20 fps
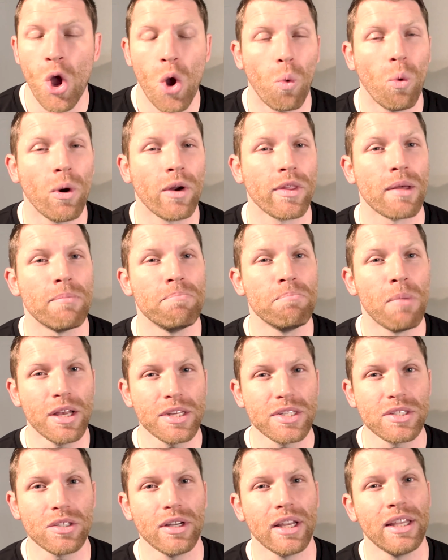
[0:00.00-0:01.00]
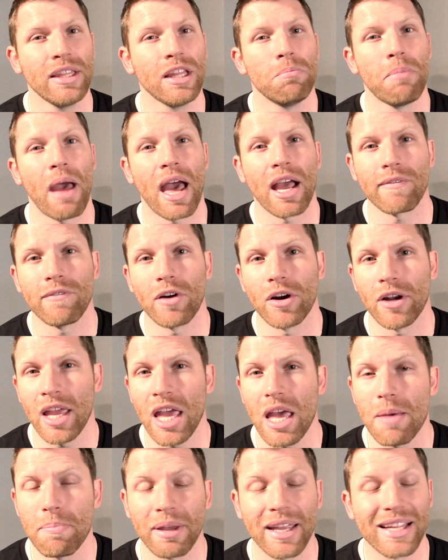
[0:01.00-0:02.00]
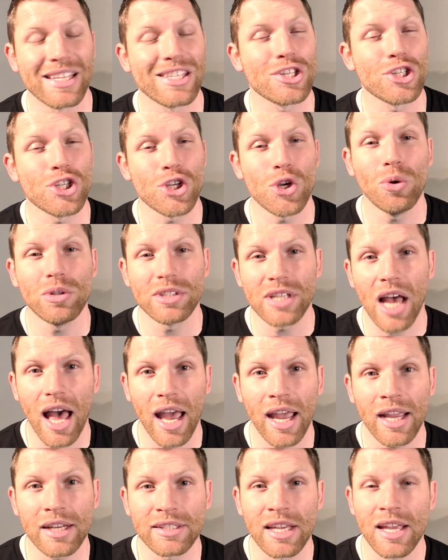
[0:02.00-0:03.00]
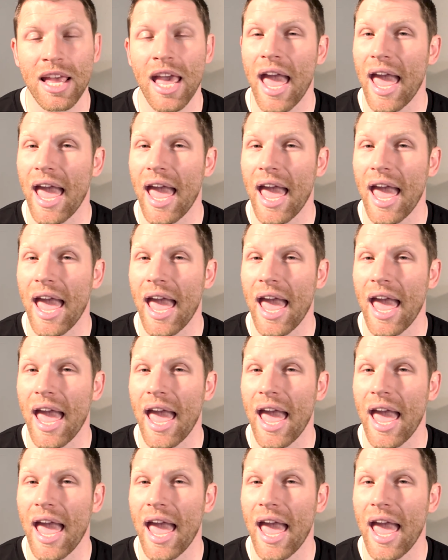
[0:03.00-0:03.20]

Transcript: where the muscle in the back of our hip gets too tight